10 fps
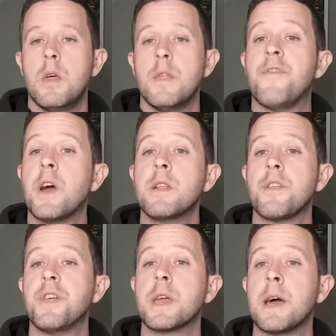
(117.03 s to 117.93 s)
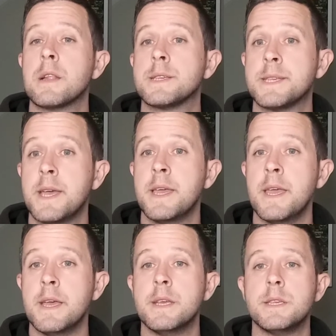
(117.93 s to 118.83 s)
The final thing I'll say
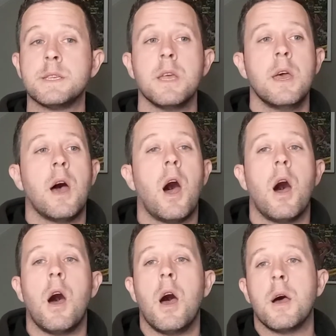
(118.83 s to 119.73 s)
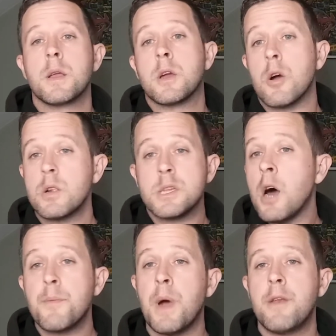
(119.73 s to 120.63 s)
is goggles
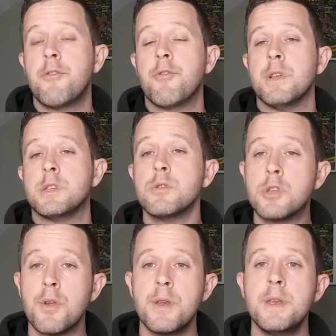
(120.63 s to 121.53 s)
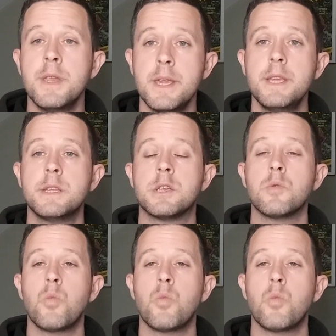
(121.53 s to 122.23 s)
aren't mandatory, so you don't need to